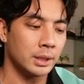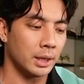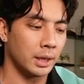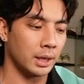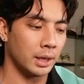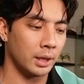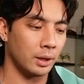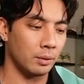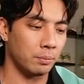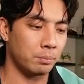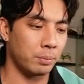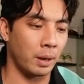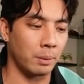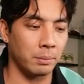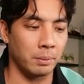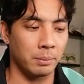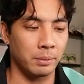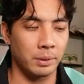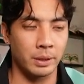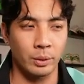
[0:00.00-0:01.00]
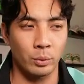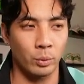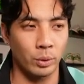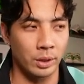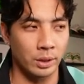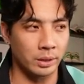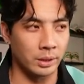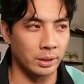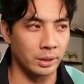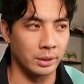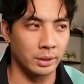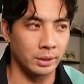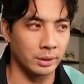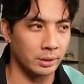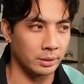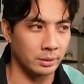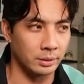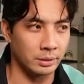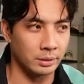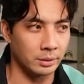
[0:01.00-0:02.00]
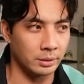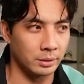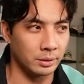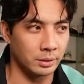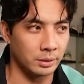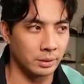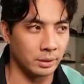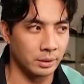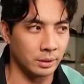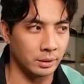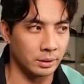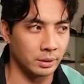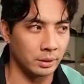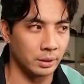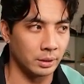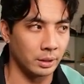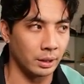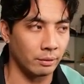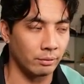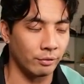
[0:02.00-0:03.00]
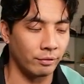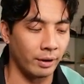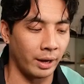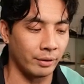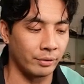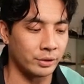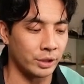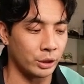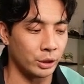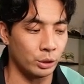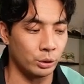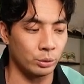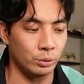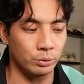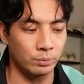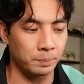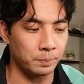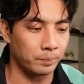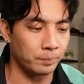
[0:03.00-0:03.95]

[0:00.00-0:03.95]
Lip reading: Probably one of the level 5s that you